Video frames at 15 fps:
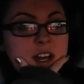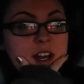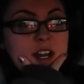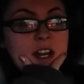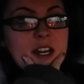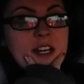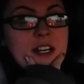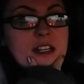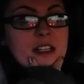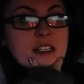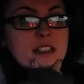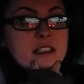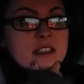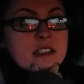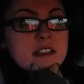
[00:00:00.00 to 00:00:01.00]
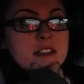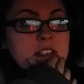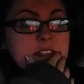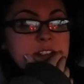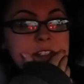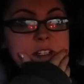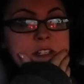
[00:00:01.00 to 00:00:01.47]
I, uh,
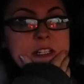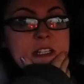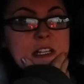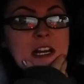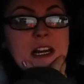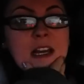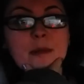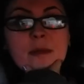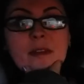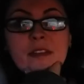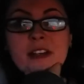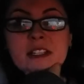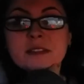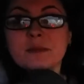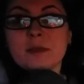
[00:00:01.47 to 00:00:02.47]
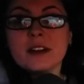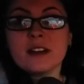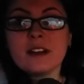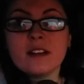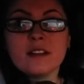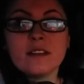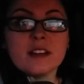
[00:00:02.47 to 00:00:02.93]
I hate my face breaking
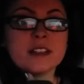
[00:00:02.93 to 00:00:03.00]
out.